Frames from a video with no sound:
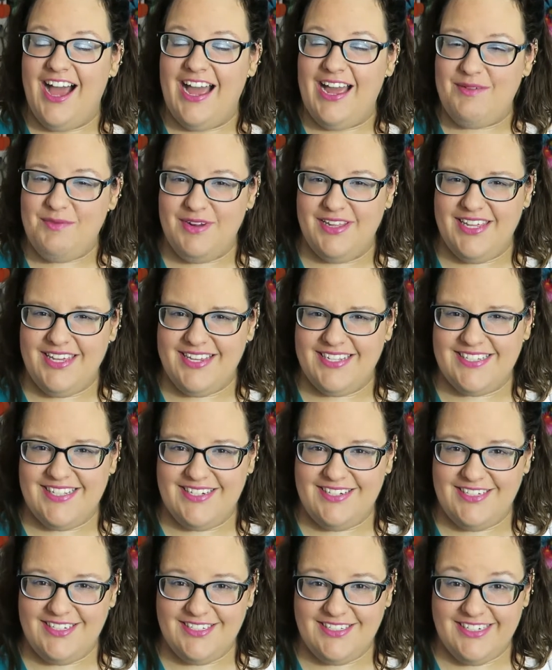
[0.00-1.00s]
I'm really
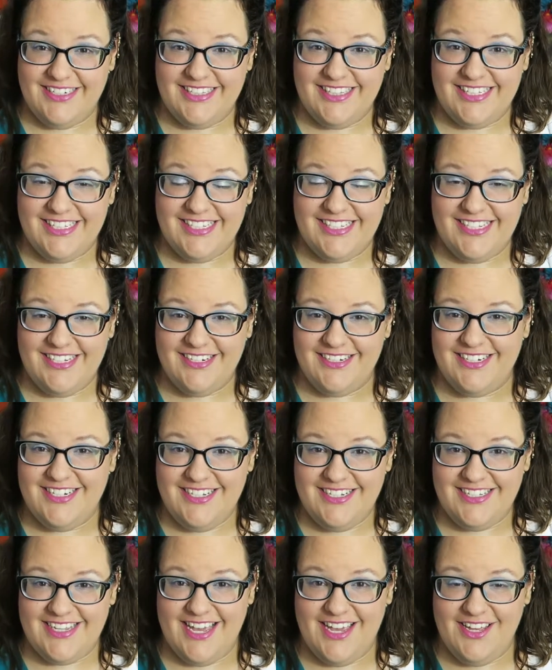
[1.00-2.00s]
excited to start this
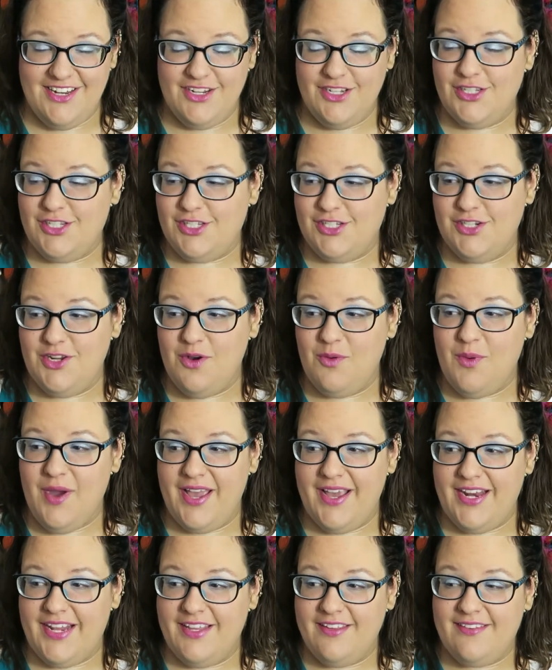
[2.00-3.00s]
series and Snow
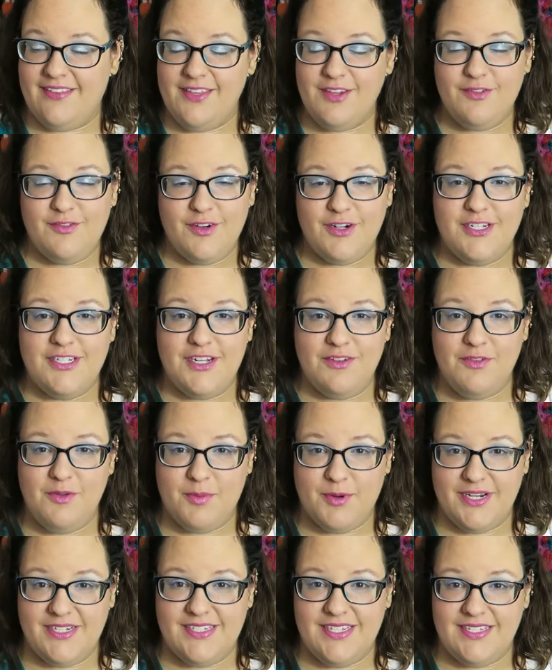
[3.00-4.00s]
White is the first of the
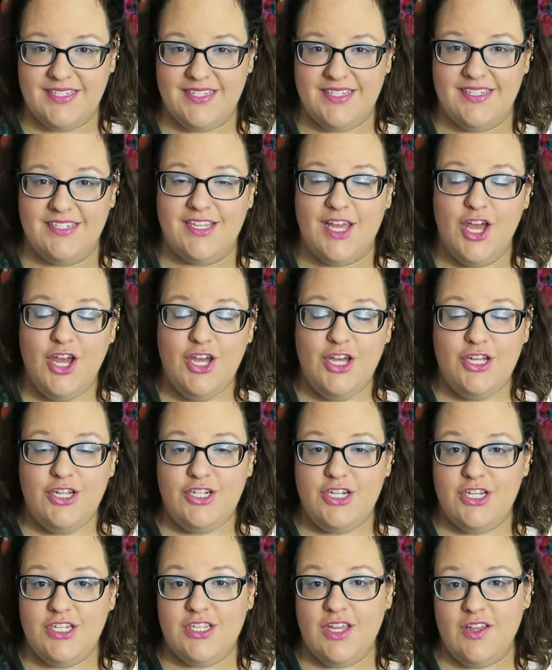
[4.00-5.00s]
princesses.
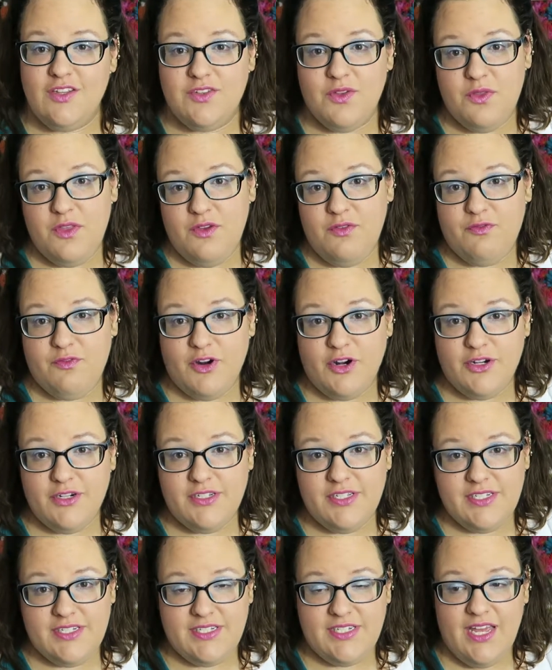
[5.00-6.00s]
She is also the
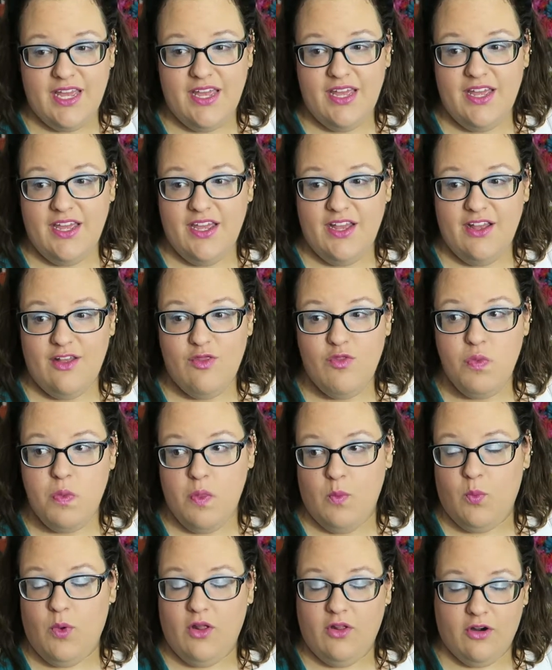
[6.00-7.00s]
first,
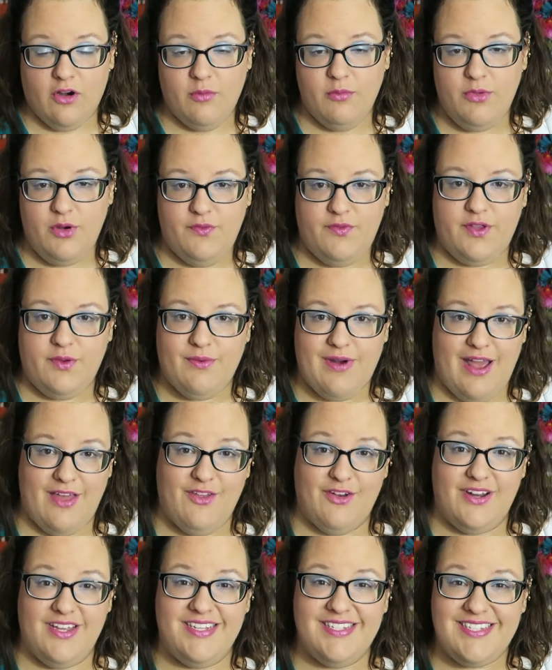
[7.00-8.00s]
well her movie
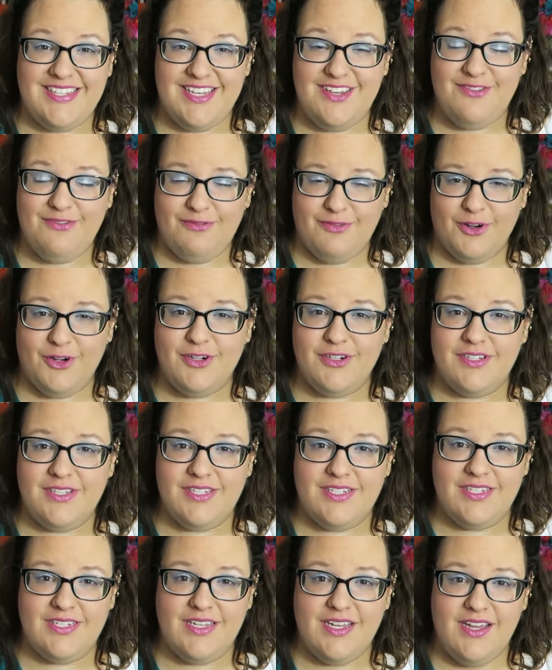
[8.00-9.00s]
rather, is the
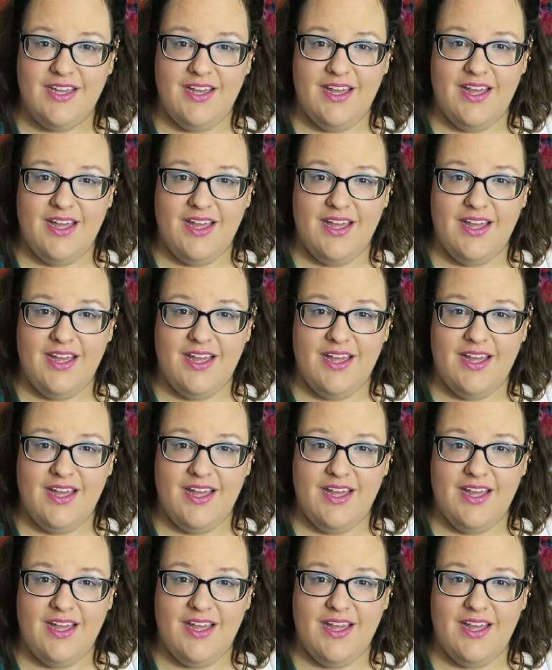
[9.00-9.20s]
first